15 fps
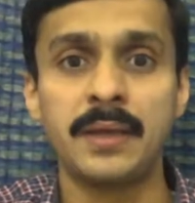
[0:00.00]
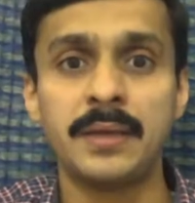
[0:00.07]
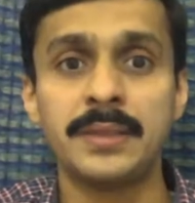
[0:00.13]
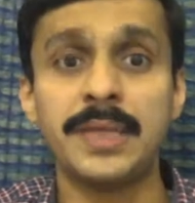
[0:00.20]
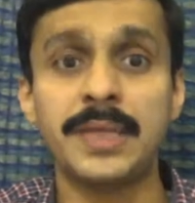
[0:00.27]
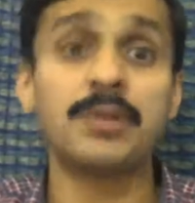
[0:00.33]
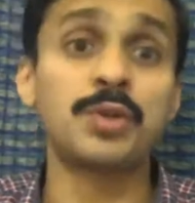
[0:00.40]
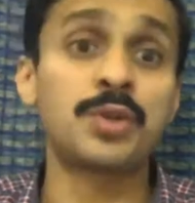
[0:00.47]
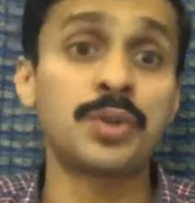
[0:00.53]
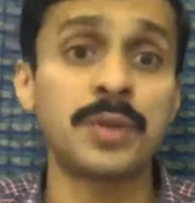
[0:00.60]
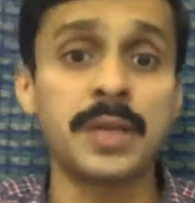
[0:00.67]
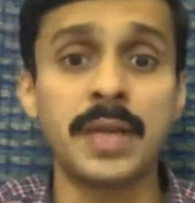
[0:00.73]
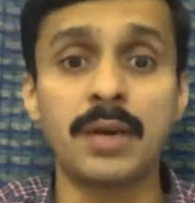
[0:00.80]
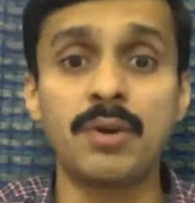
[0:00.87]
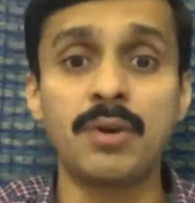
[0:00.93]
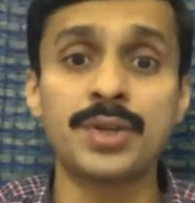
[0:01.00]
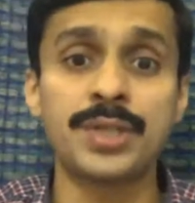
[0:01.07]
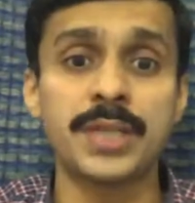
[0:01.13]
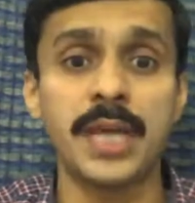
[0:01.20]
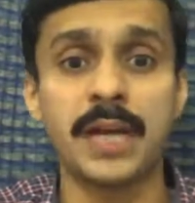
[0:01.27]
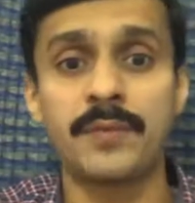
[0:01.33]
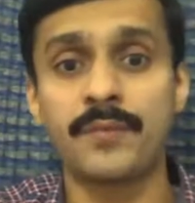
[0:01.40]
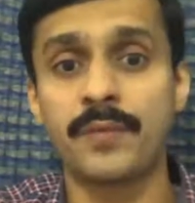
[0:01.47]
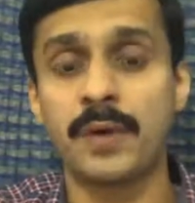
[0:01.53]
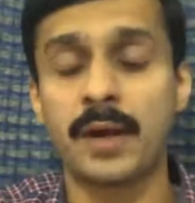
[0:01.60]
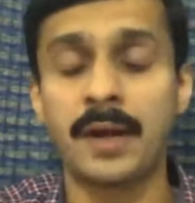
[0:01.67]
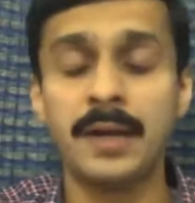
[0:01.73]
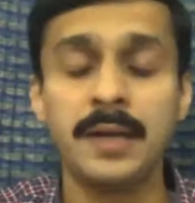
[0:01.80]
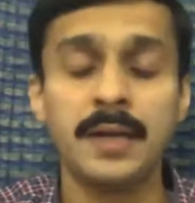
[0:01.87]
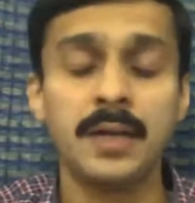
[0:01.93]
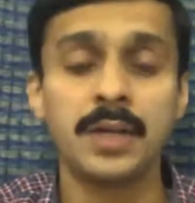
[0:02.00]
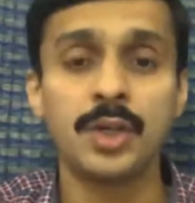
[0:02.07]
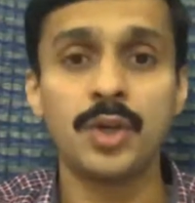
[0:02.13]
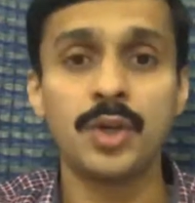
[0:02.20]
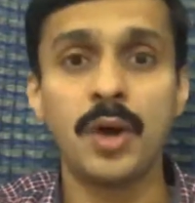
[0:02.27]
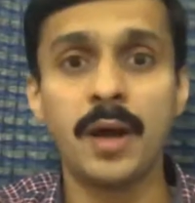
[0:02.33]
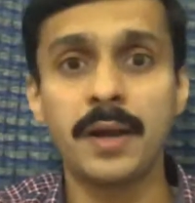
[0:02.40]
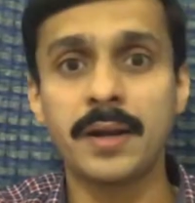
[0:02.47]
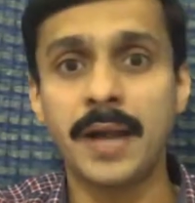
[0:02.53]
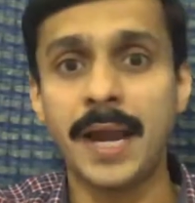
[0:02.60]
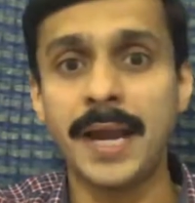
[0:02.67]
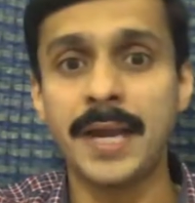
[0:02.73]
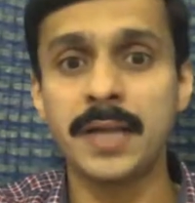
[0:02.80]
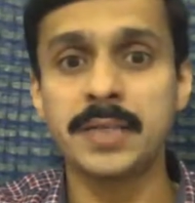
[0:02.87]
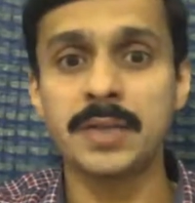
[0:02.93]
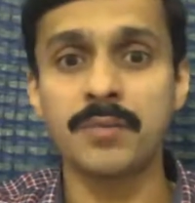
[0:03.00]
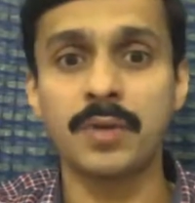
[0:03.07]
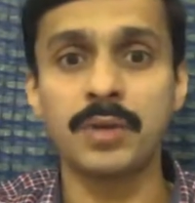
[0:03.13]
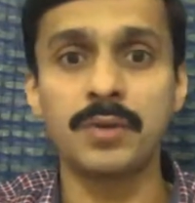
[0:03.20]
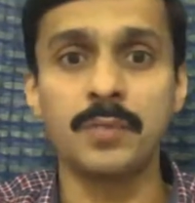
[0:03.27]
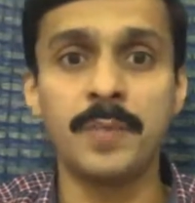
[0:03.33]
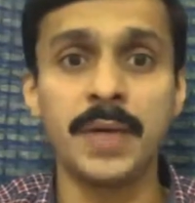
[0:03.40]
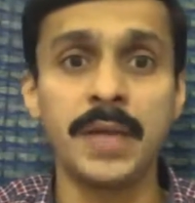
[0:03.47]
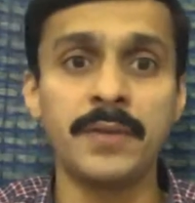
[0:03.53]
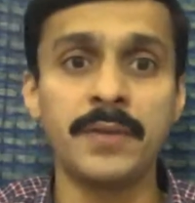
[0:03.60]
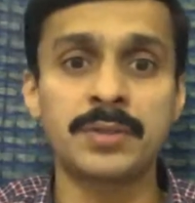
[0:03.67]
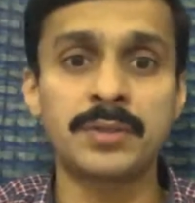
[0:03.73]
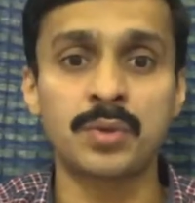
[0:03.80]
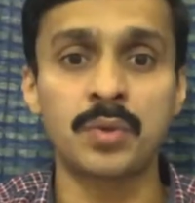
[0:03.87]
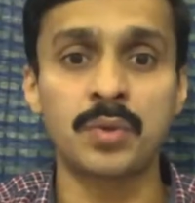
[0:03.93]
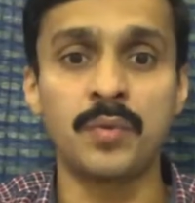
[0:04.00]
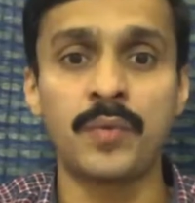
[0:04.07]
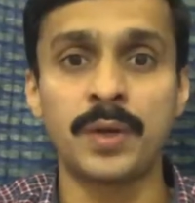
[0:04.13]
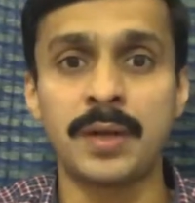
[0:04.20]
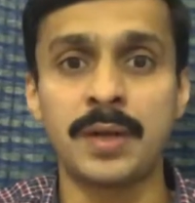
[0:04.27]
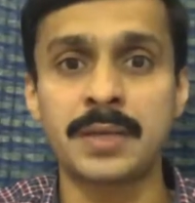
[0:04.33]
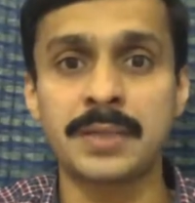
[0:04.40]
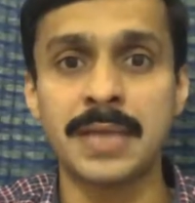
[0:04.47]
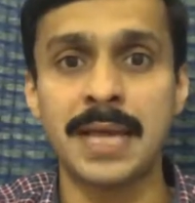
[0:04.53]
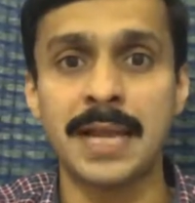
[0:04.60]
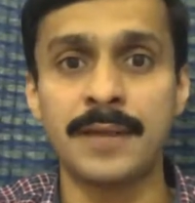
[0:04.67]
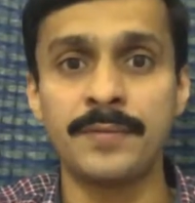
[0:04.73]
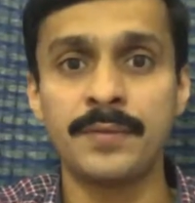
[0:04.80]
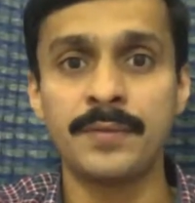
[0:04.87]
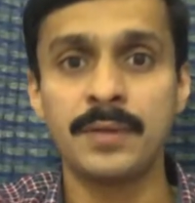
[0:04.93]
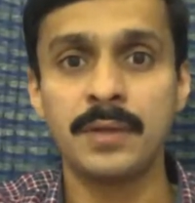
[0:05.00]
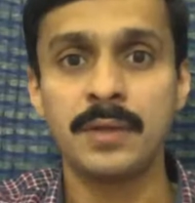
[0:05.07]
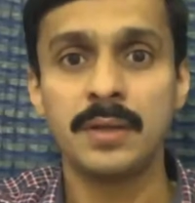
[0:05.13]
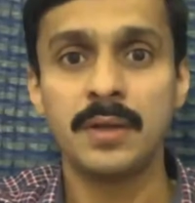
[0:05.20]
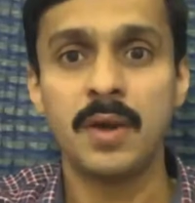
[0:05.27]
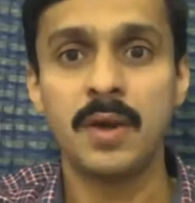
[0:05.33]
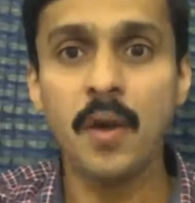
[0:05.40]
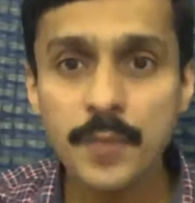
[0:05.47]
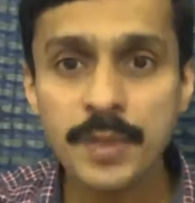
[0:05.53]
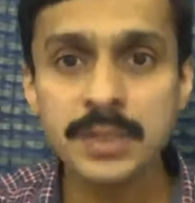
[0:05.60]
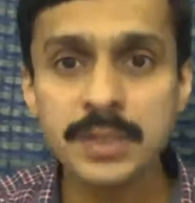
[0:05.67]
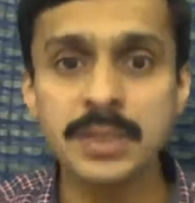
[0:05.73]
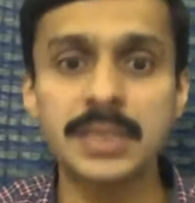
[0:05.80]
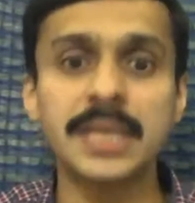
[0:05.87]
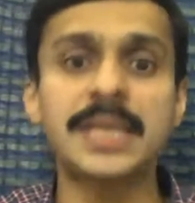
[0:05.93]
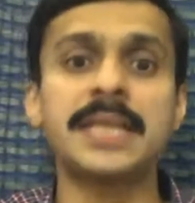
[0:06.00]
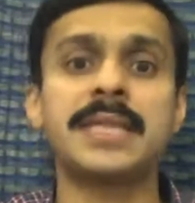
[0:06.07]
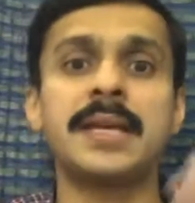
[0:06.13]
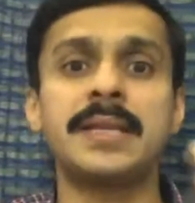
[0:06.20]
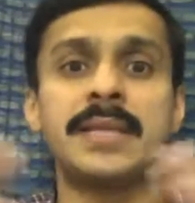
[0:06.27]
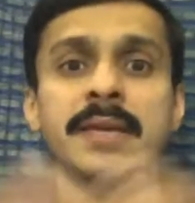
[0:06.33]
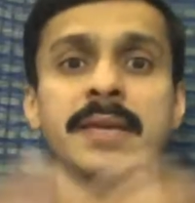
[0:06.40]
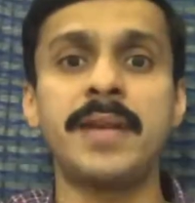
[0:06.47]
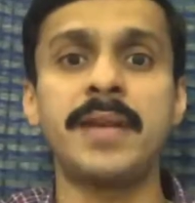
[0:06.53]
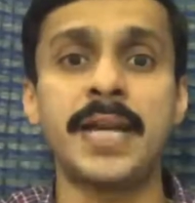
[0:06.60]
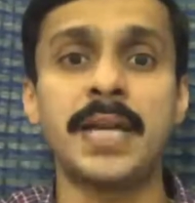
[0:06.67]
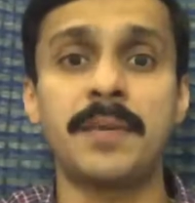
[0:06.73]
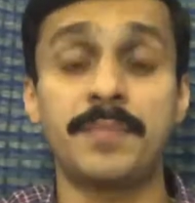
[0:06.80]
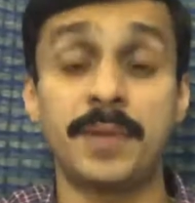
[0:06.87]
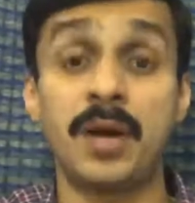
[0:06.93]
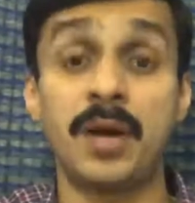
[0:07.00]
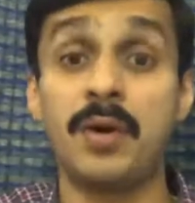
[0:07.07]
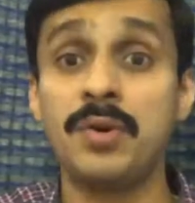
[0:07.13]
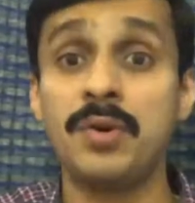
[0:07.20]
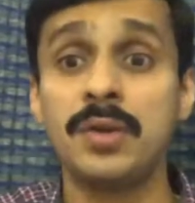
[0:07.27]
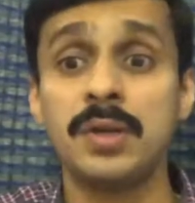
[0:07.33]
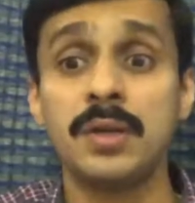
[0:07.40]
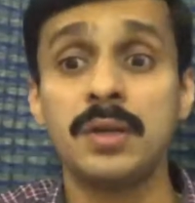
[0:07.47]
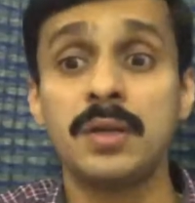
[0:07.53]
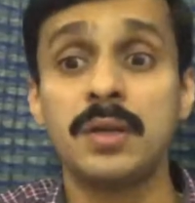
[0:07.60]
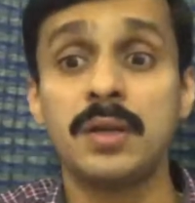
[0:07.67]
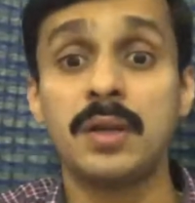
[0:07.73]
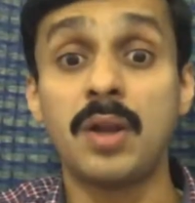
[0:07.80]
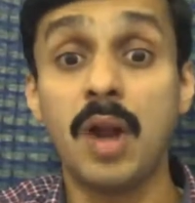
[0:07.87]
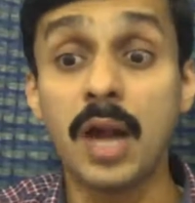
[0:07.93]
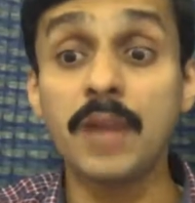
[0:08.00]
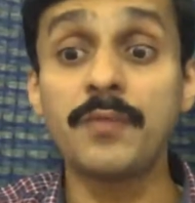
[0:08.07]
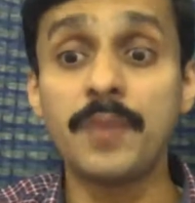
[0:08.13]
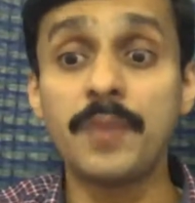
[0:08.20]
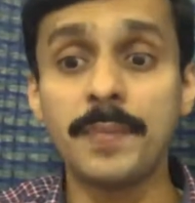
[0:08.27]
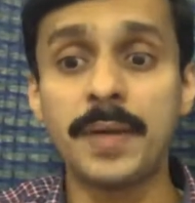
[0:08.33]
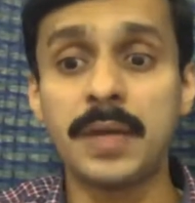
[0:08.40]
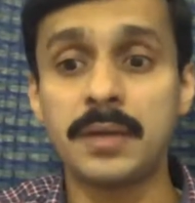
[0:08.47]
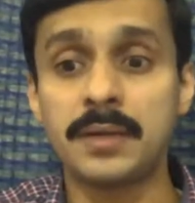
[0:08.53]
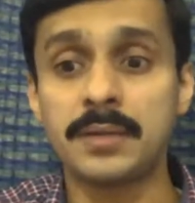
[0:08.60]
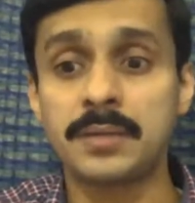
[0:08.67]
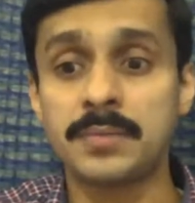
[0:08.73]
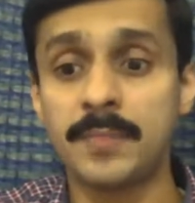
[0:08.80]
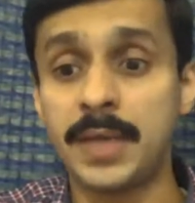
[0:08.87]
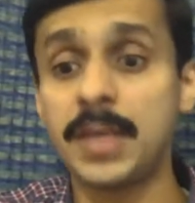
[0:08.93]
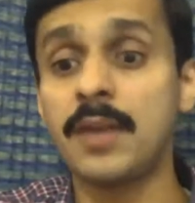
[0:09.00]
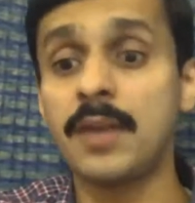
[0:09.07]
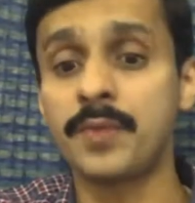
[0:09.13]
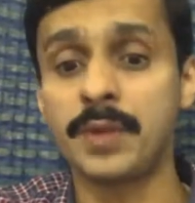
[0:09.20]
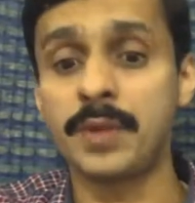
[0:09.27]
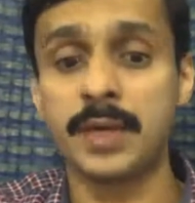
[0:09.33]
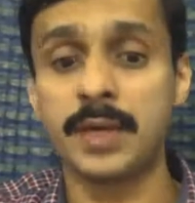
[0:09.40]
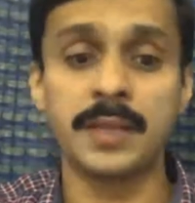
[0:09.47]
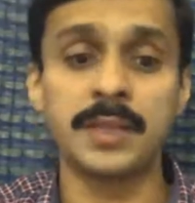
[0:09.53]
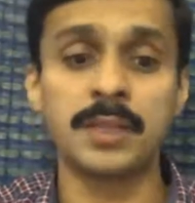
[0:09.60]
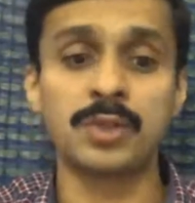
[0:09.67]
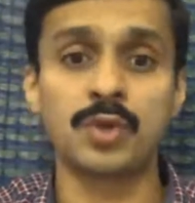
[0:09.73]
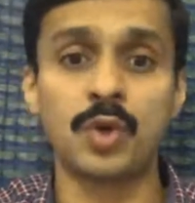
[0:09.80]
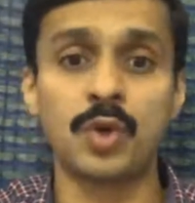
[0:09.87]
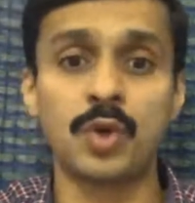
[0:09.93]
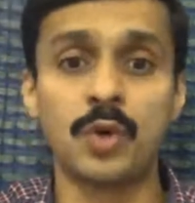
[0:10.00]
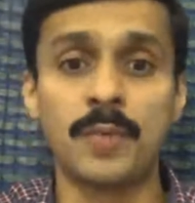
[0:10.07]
that you shouldn't negotiate for your rights and what you believe is true for yourself, obviously they will end up. Now, a lot of women, many of you here in this room are